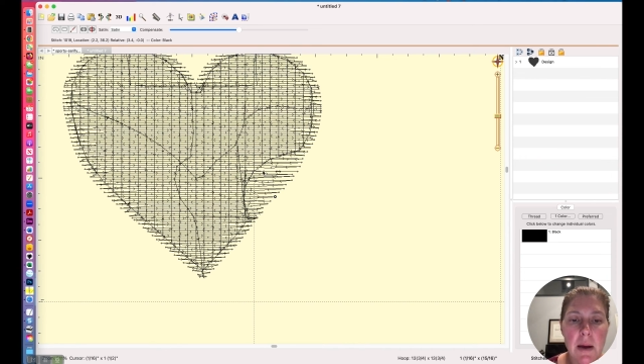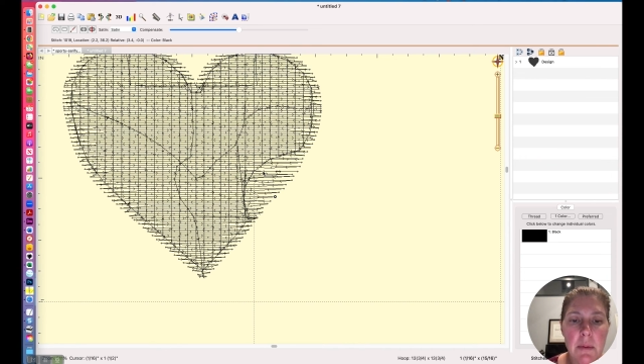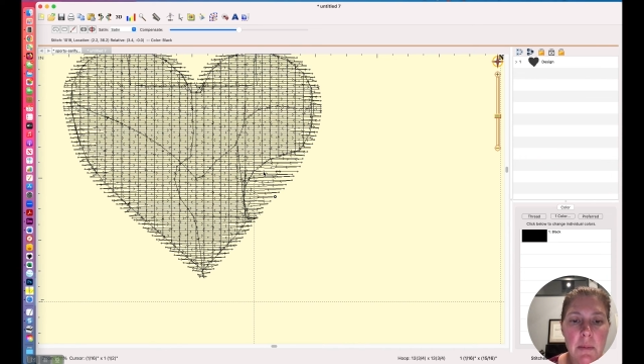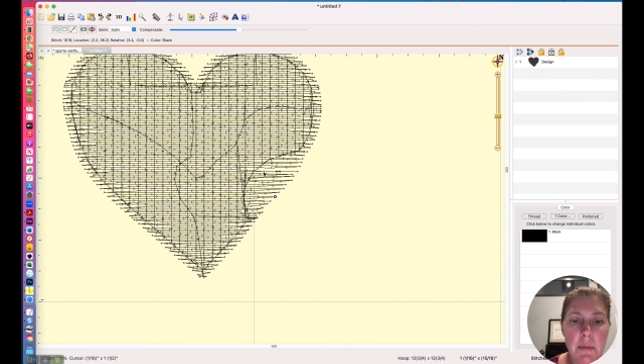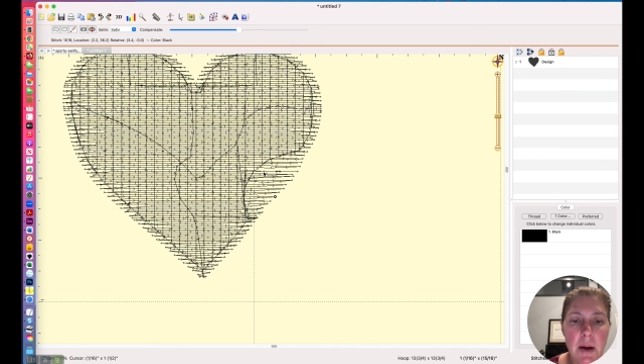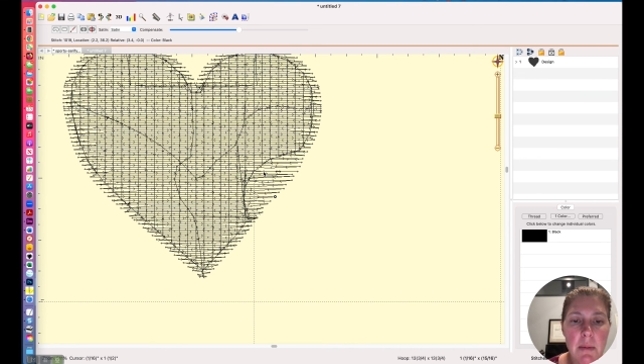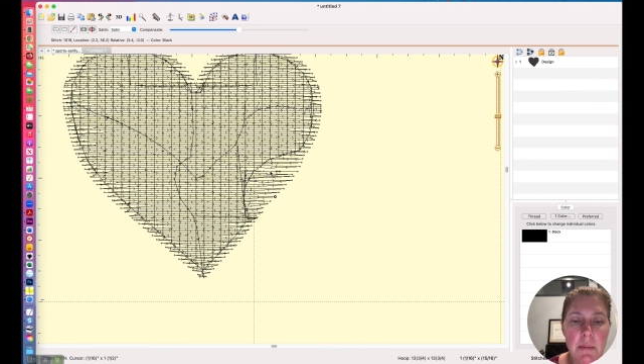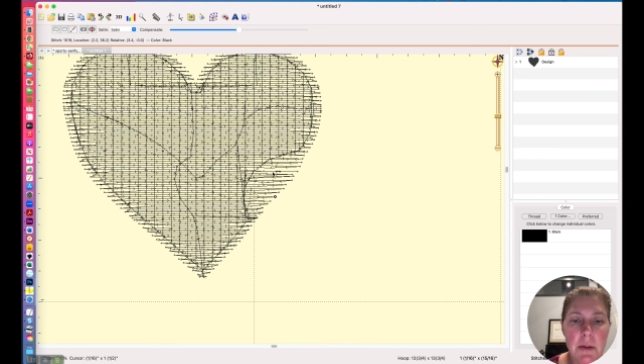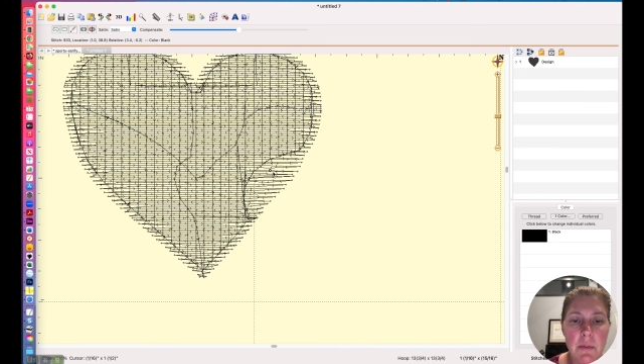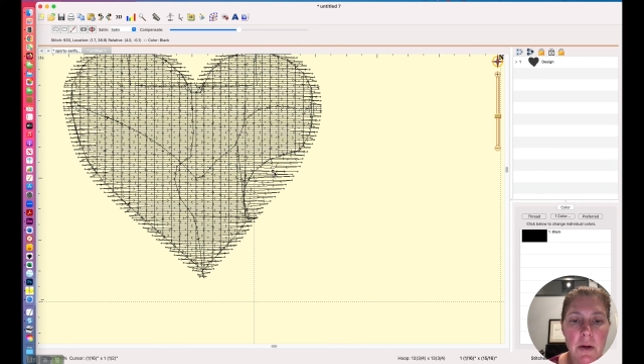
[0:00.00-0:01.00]
am going to
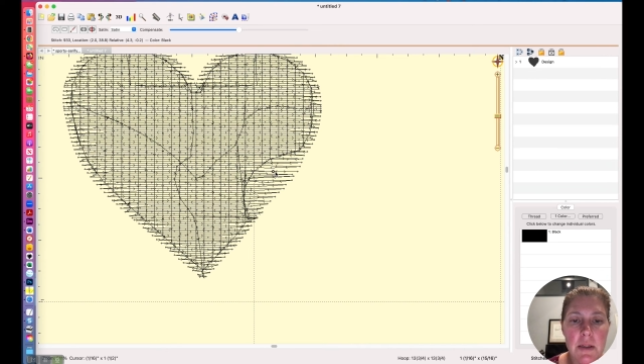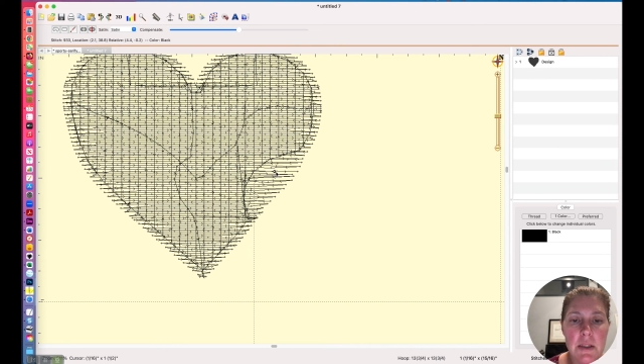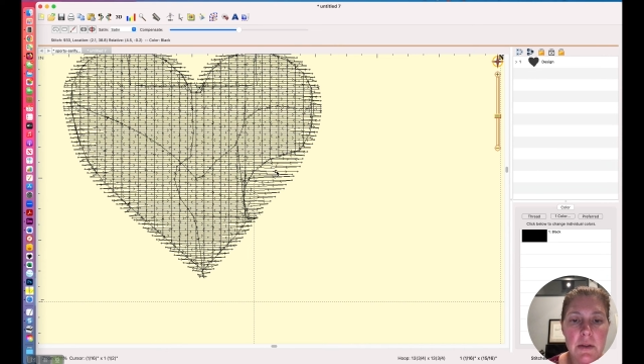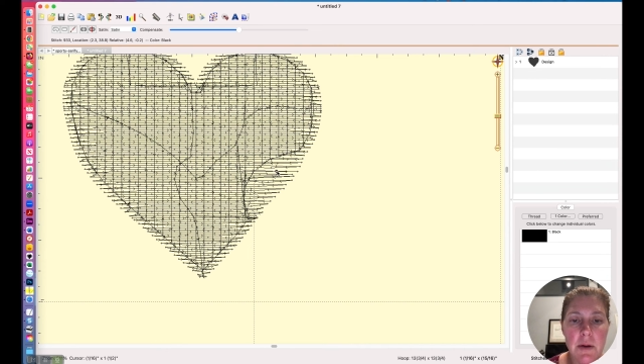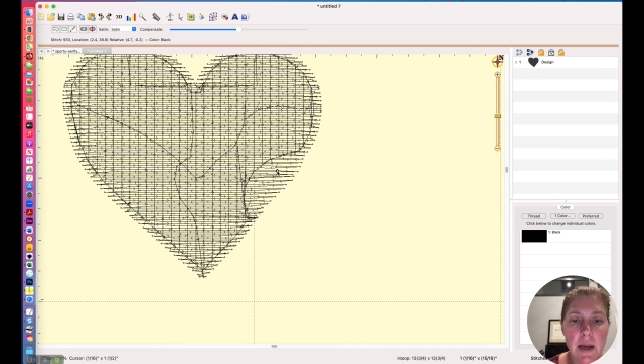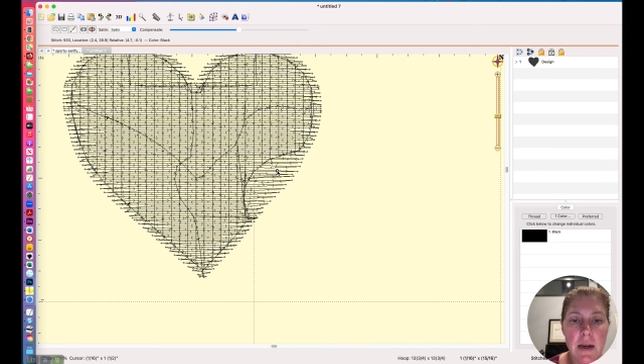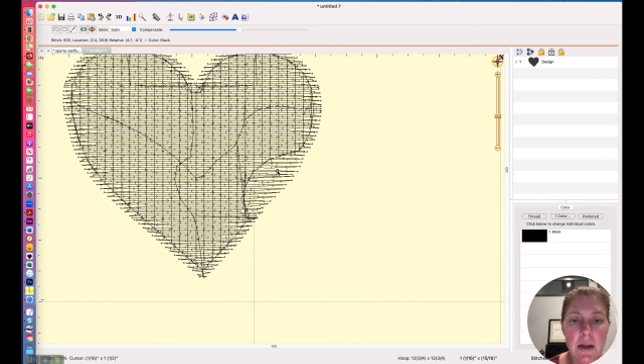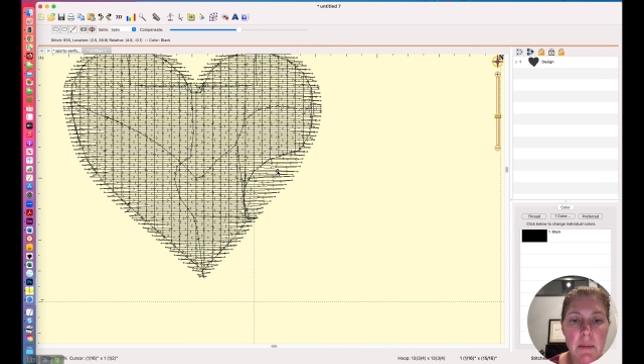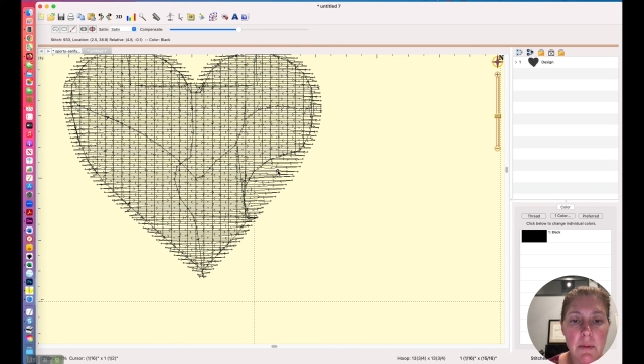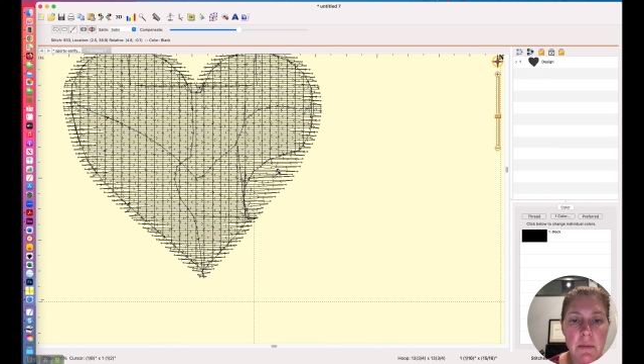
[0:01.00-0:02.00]
probably want to add a
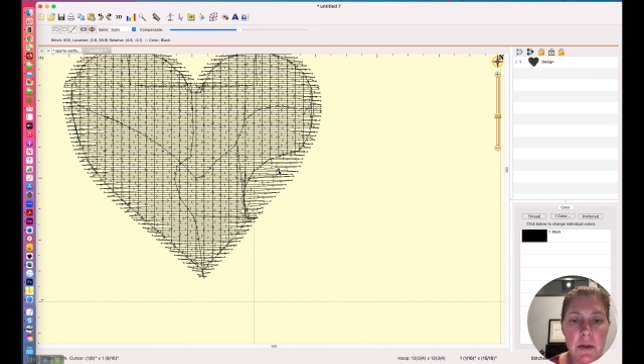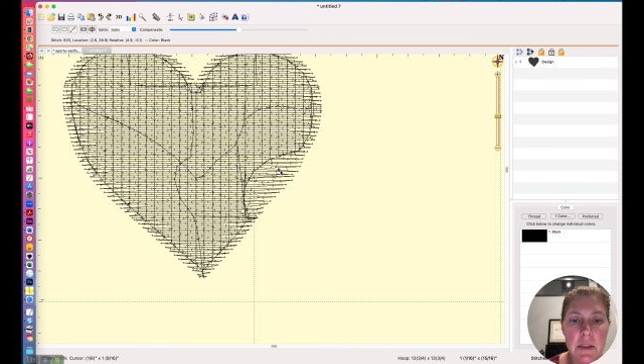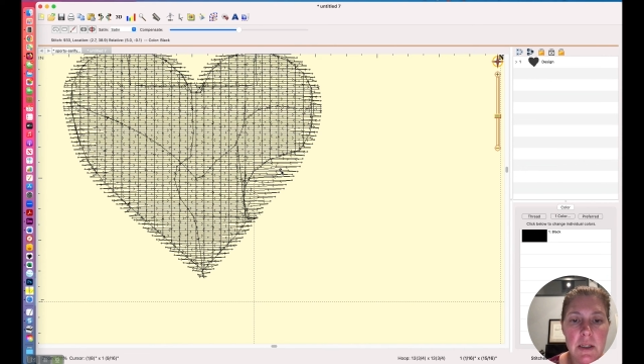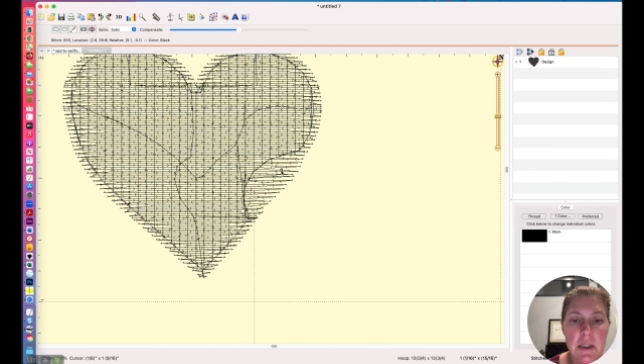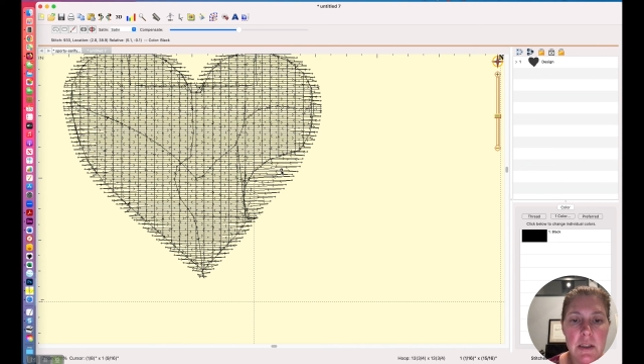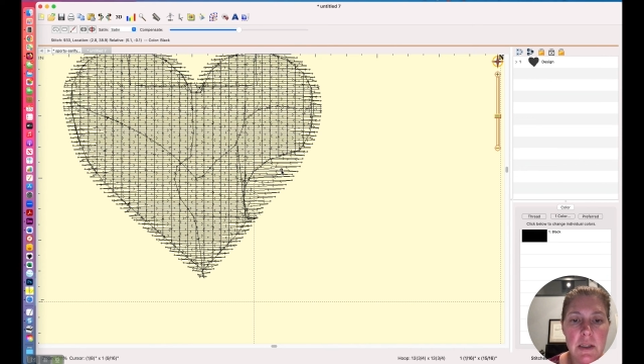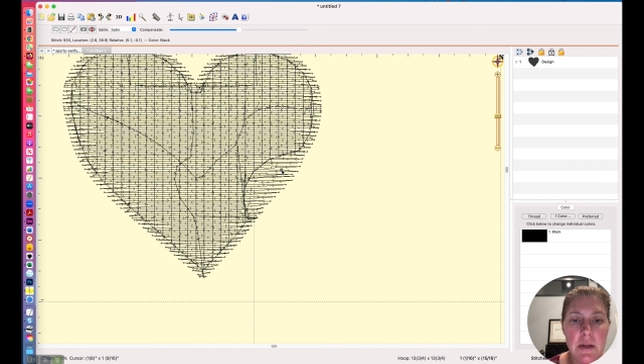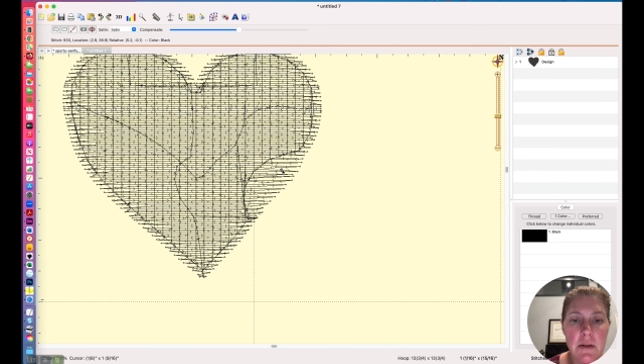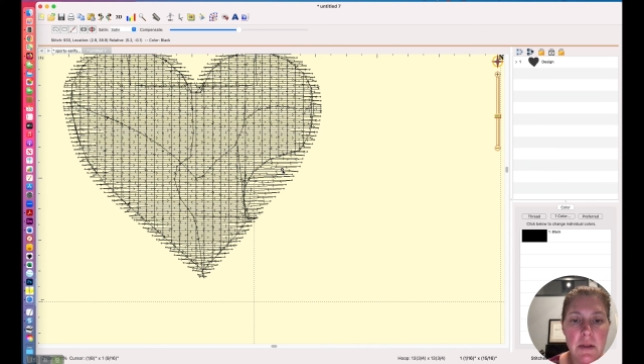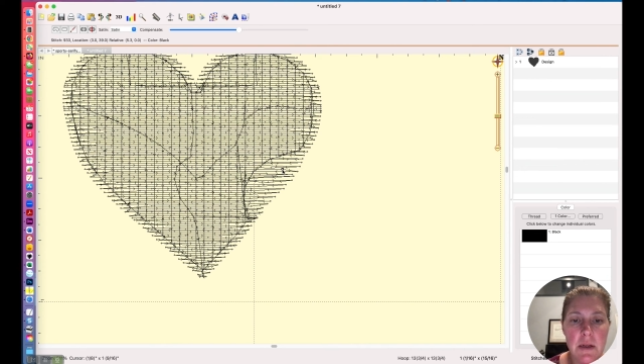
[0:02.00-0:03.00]
couple more stitches here
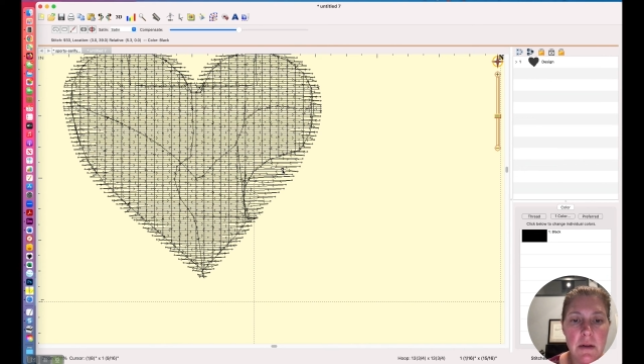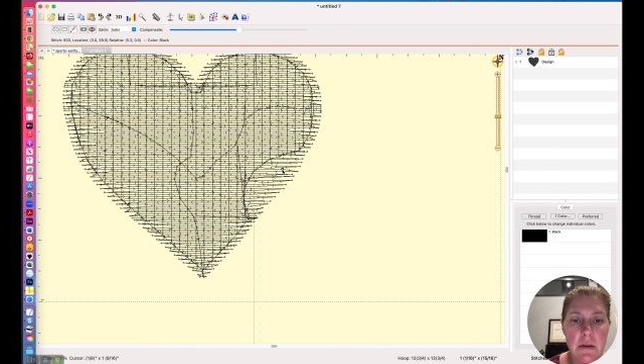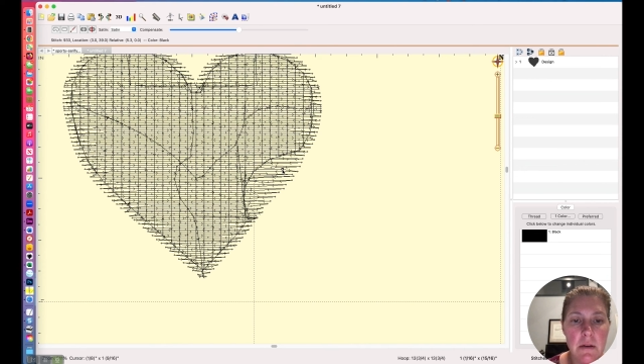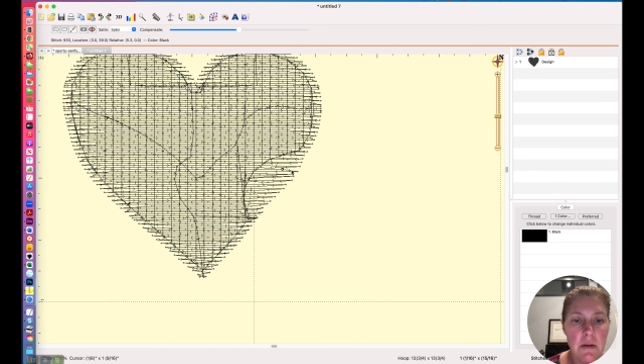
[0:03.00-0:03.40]
and there